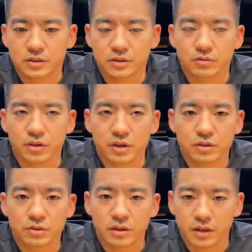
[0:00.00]
could run
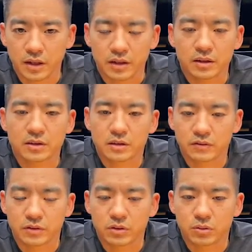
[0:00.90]
through the length
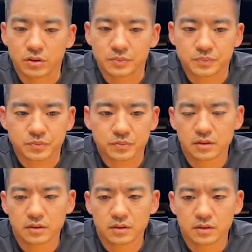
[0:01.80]
of the court.
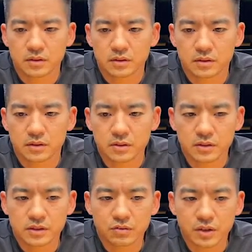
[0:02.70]
So
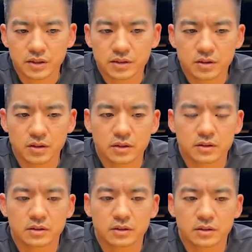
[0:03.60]
here's the running start
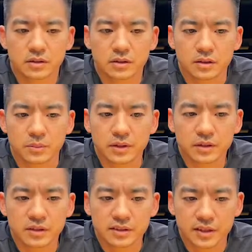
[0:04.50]

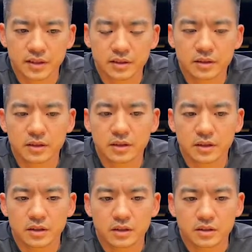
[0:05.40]
into the sand.
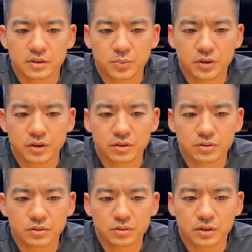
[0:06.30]
You're going to sprint
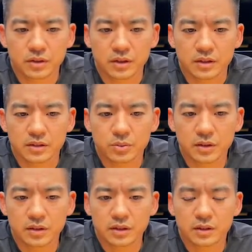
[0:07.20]
through as
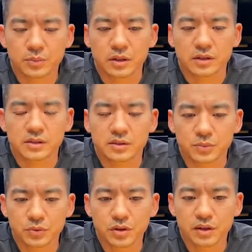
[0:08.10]
quickly but as
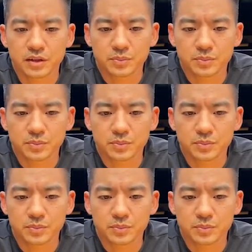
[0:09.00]
smoothly as